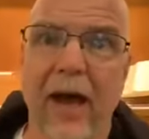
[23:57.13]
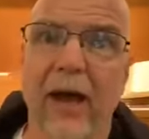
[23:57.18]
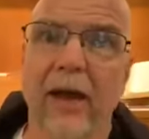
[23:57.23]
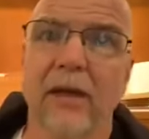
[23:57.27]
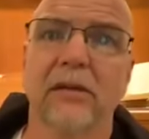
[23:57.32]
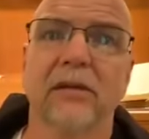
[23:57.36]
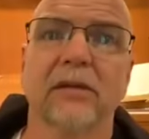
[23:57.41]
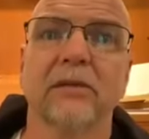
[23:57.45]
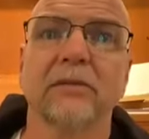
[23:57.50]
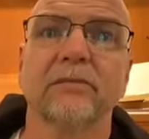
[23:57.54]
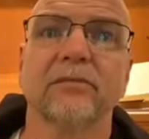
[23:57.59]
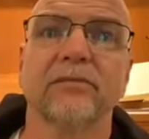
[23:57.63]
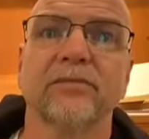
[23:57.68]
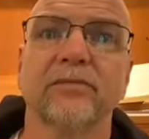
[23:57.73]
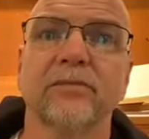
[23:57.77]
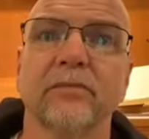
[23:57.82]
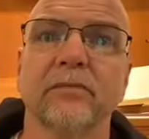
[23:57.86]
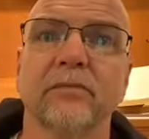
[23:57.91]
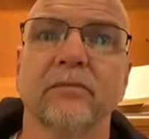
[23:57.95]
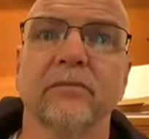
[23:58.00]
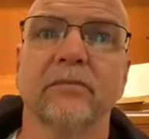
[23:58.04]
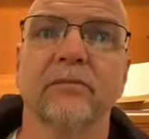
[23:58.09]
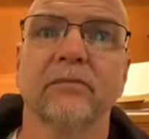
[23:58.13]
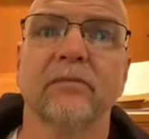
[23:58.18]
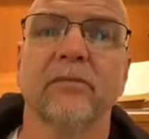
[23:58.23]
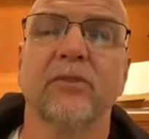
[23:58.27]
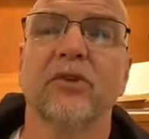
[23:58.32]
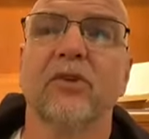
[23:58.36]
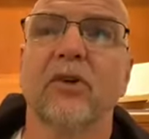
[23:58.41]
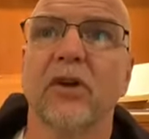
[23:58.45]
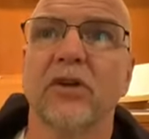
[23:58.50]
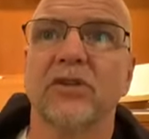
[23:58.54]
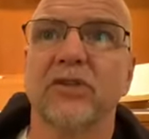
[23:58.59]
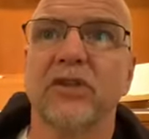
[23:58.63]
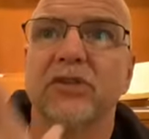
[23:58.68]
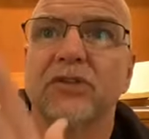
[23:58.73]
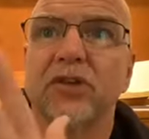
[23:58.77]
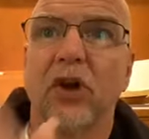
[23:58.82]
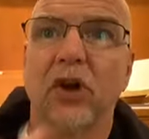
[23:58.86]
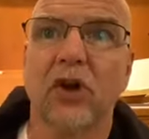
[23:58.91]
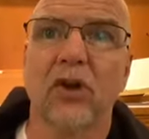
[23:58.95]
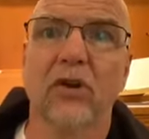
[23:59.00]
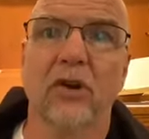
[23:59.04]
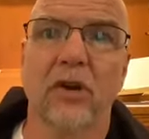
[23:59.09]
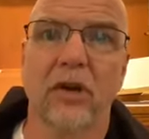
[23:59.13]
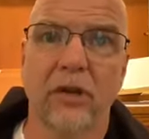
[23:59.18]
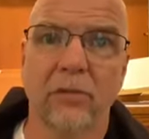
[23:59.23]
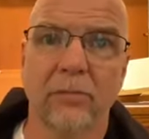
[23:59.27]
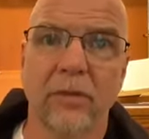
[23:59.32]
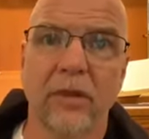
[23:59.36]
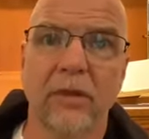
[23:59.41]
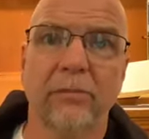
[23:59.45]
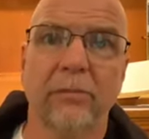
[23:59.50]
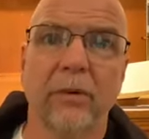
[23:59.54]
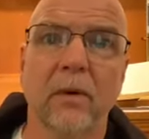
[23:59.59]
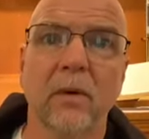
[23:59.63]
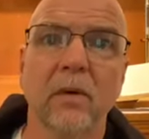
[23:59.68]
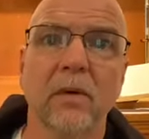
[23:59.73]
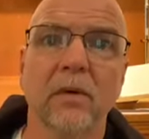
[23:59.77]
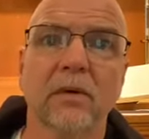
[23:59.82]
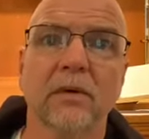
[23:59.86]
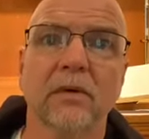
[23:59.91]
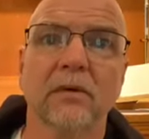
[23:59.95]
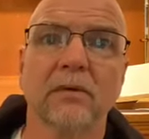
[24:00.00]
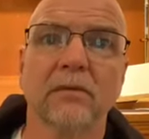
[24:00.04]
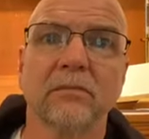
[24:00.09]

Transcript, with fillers: that because it's hurting people.